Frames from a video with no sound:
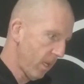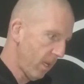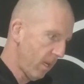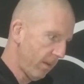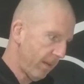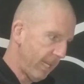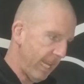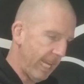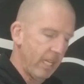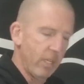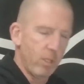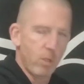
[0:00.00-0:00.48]

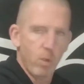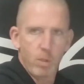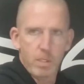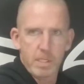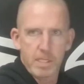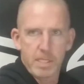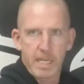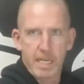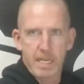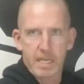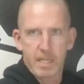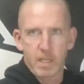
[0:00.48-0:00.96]
Getting towards
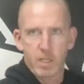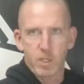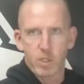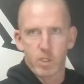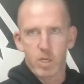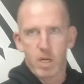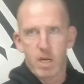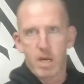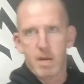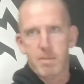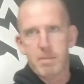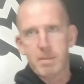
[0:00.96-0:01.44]
the end of the
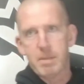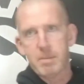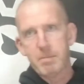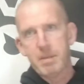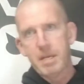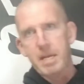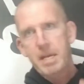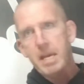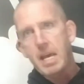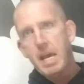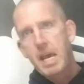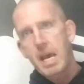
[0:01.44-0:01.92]
job, and I'm
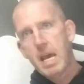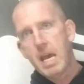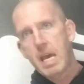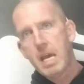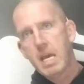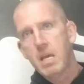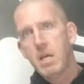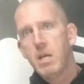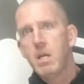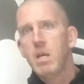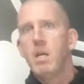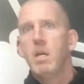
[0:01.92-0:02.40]
like,
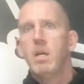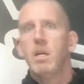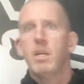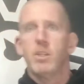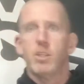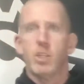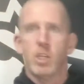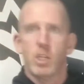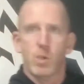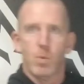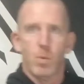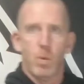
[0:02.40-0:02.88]
hey,
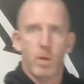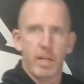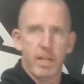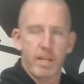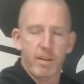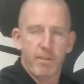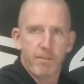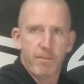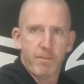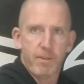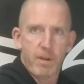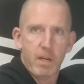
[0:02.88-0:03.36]
just want to
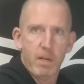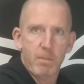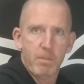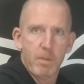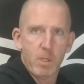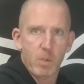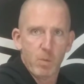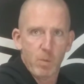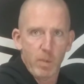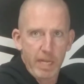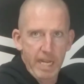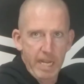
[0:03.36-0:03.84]
confirm,
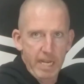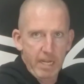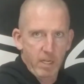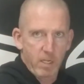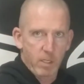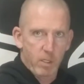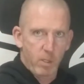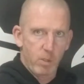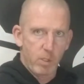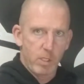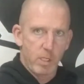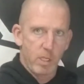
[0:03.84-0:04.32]
because we're getting
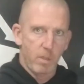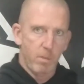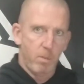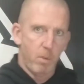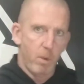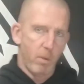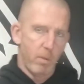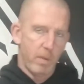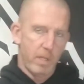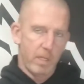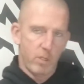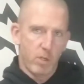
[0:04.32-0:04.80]
close to the point
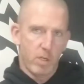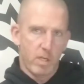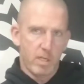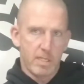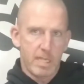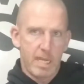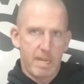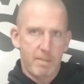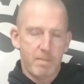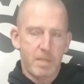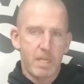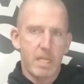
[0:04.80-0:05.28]
where the truck's
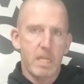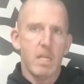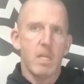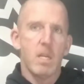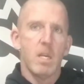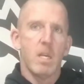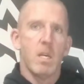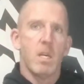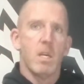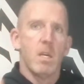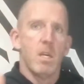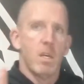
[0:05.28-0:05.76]
empty.
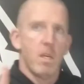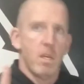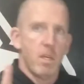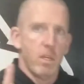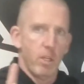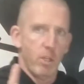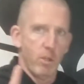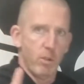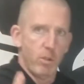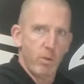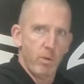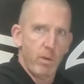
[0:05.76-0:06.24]

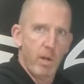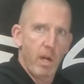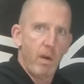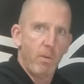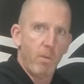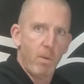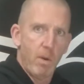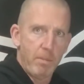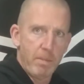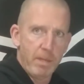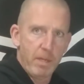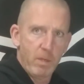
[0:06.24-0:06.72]
You do not
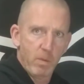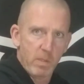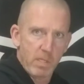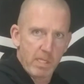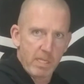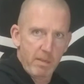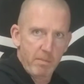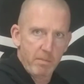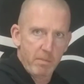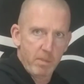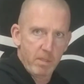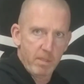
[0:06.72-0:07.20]
want me to
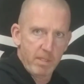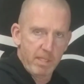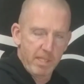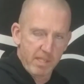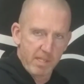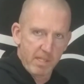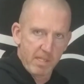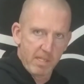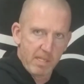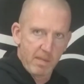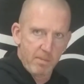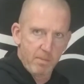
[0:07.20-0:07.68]

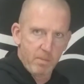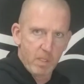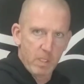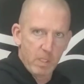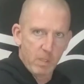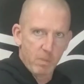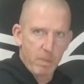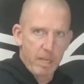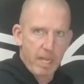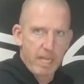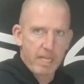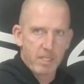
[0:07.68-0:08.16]
disassemble these
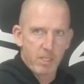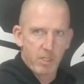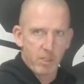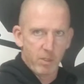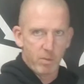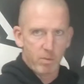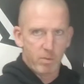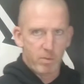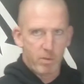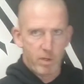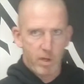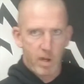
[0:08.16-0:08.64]
beds, and you
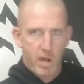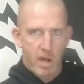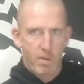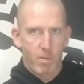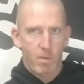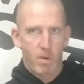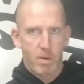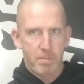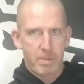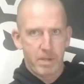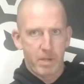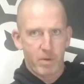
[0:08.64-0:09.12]
do not
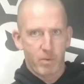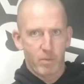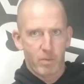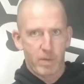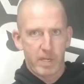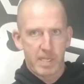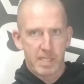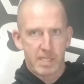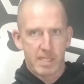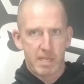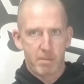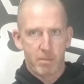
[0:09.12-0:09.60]
want me to
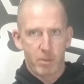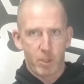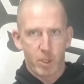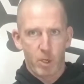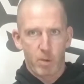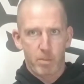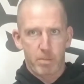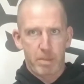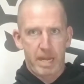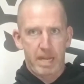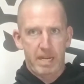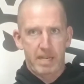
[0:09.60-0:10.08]
reassemble your
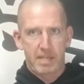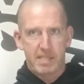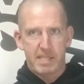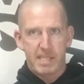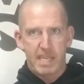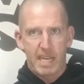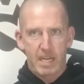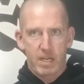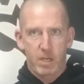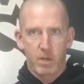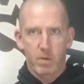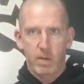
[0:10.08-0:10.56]
bed. Is
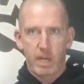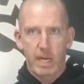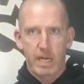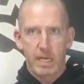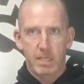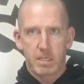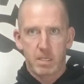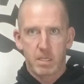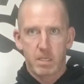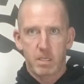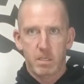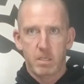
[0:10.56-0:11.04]
that
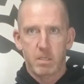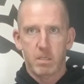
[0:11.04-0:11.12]
correct?